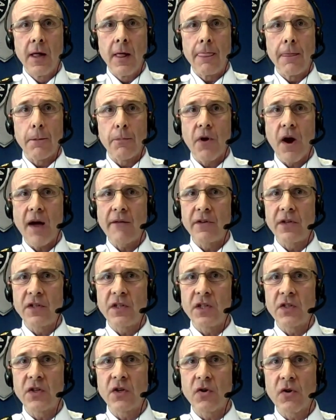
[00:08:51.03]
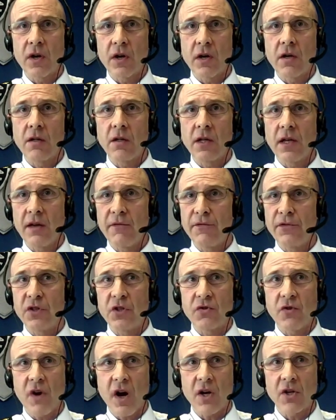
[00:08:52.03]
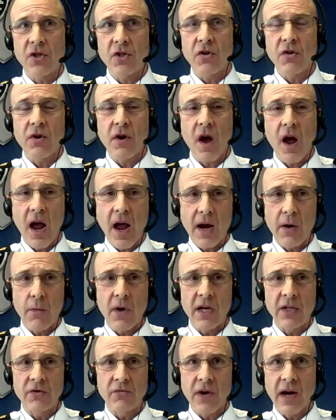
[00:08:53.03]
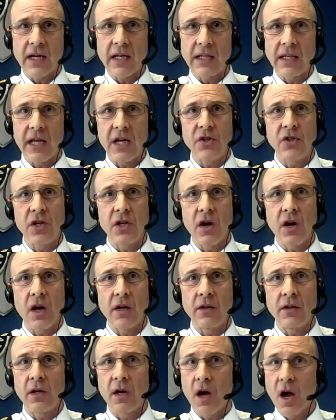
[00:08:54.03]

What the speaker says: The province's critical infrastructure and highways regulation